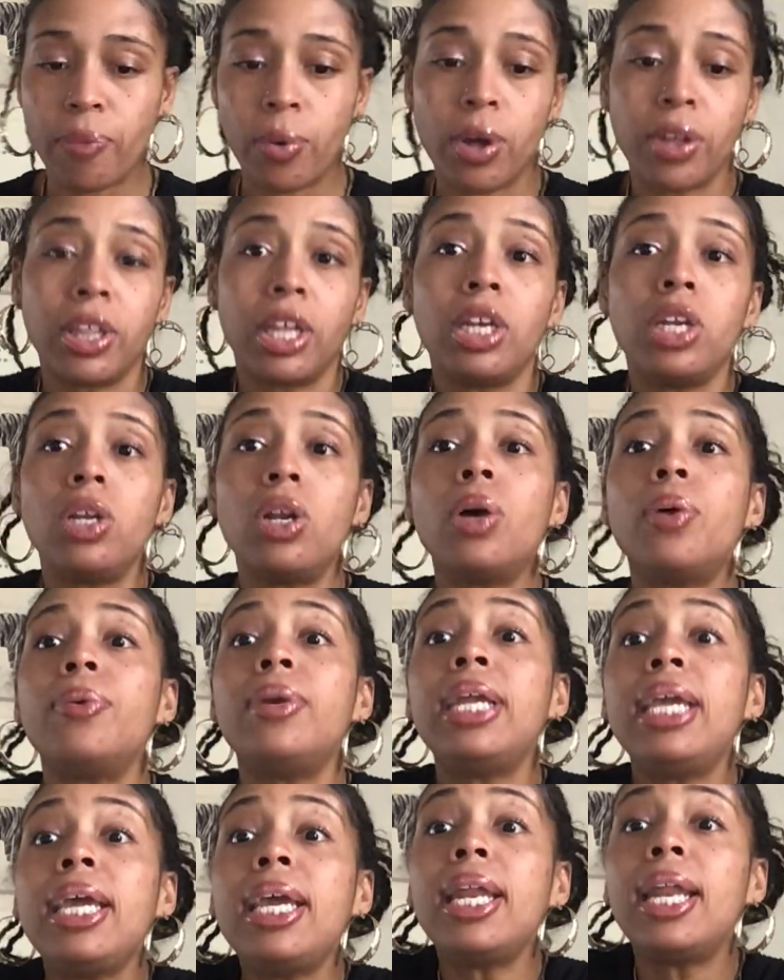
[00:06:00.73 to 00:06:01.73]
Well, then you
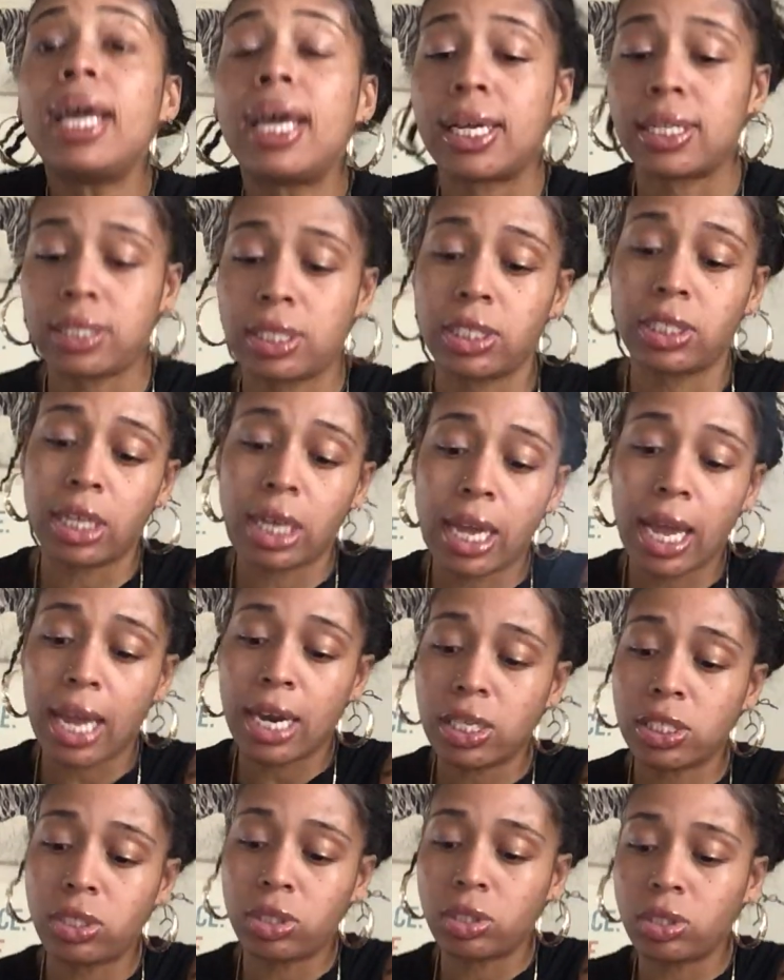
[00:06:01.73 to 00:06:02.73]
don't need it. Sunshine
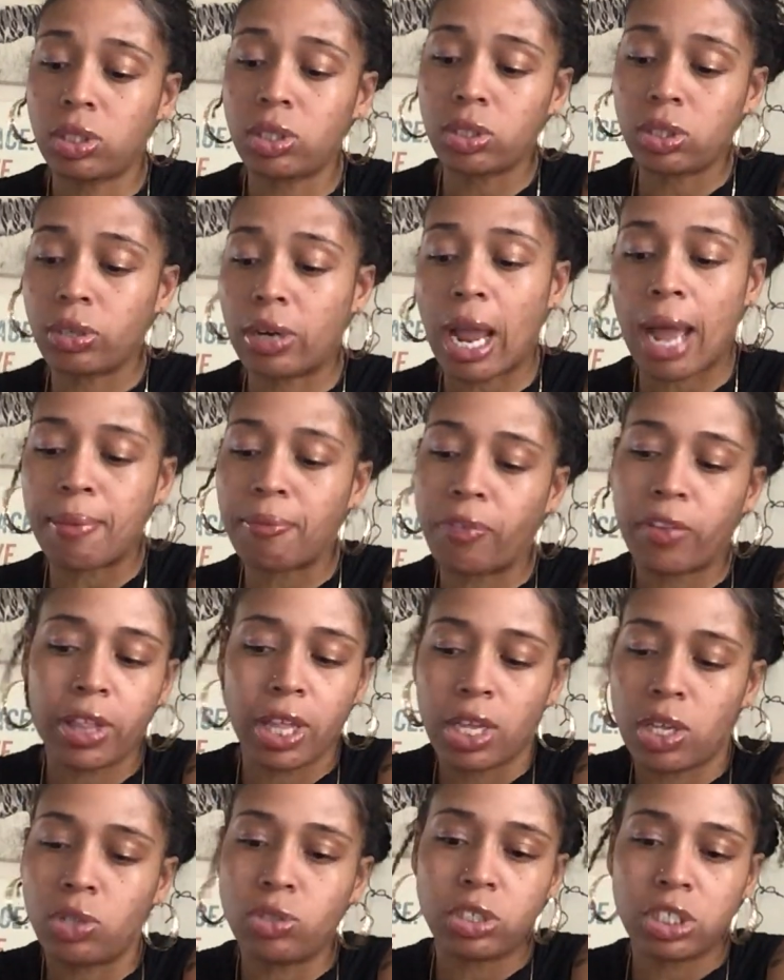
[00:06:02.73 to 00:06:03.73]
Goddess 333, I'm
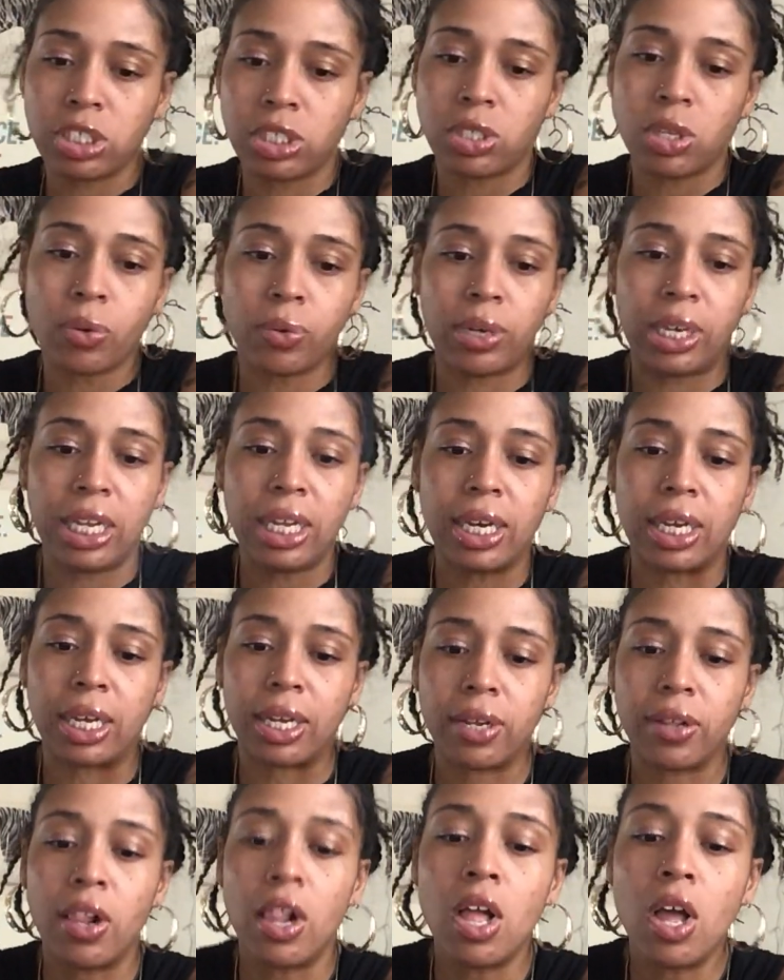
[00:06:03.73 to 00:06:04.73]
feeling like you just don't need
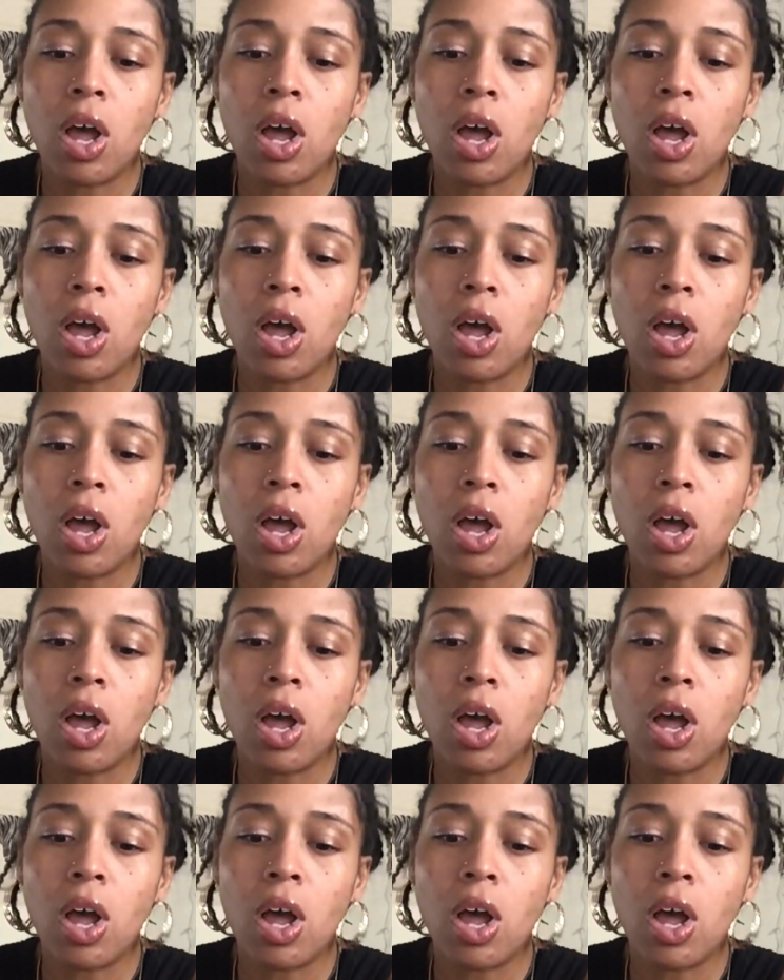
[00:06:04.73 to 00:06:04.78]
it.